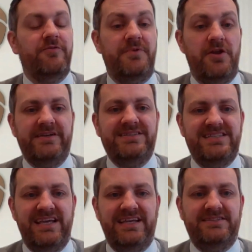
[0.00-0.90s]
from
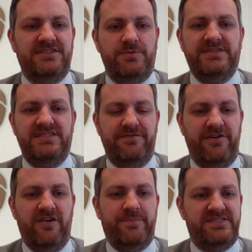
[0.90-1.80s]
19 to
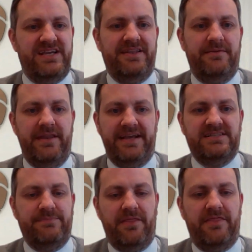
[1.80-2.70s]
25%
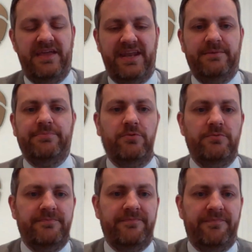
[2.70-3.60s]
next month in April.